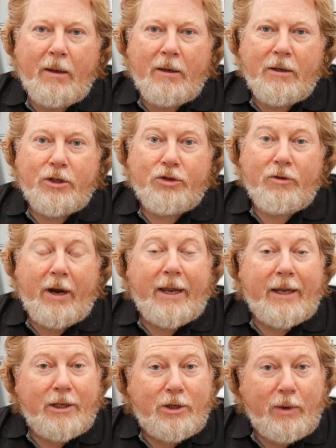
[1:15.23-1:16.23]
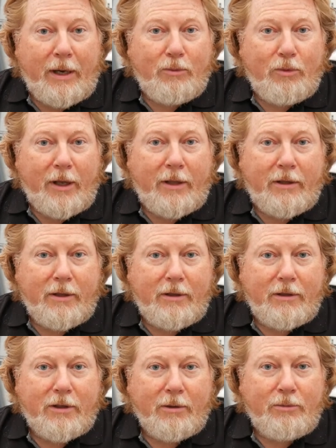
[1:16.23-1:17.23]
straight into it with
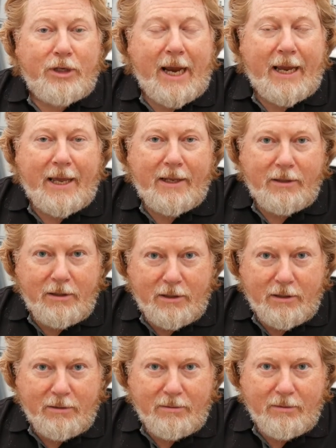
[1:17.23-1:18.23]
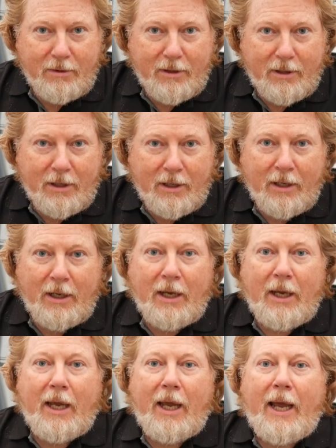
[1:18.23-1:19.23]
some check-ins
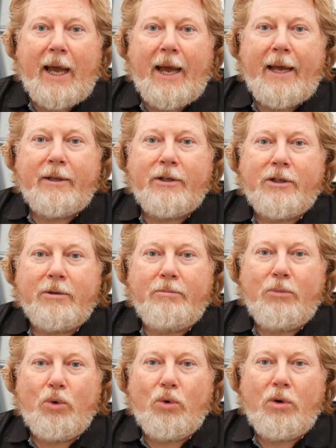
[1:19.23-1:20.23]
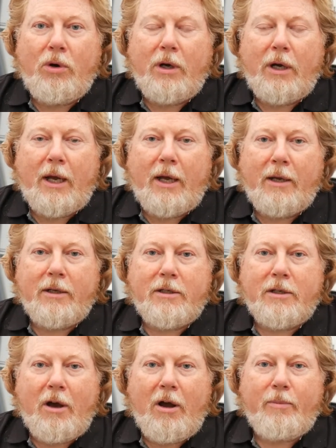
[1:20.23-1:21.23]
and some more
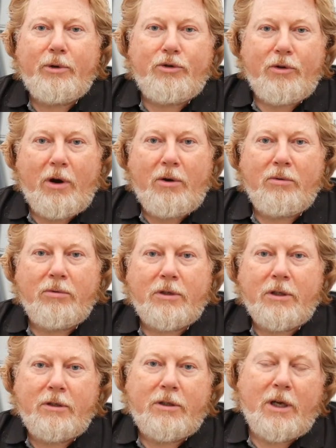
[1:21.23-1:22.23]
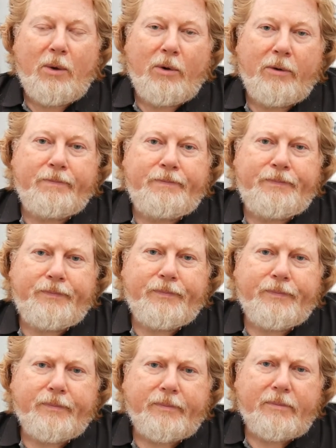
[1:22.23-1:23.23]
site patrols and so on.
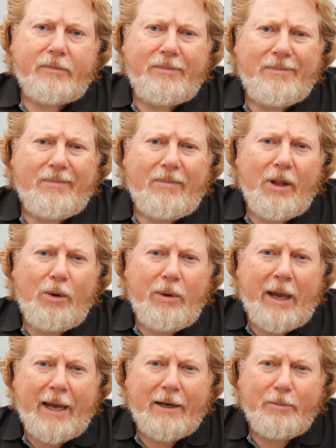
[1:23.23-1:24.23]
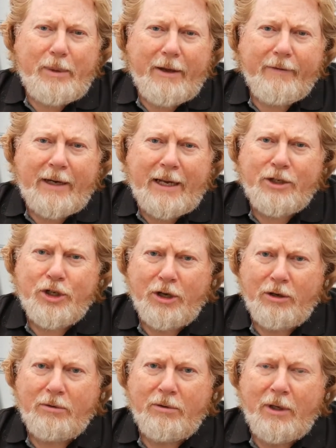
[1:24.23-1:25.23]
We had a bit of an
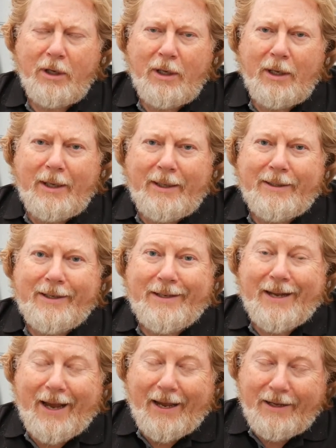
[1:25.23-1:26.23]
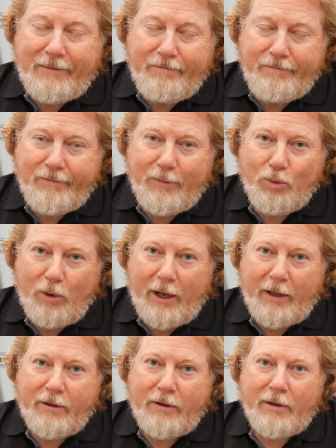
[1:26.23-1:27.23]
issue today
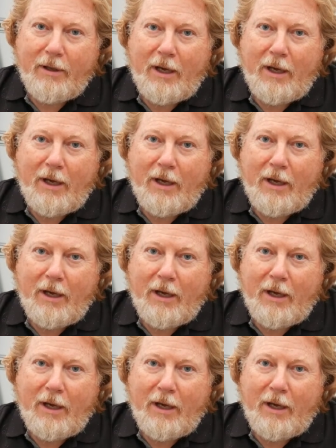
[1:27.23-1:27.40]
with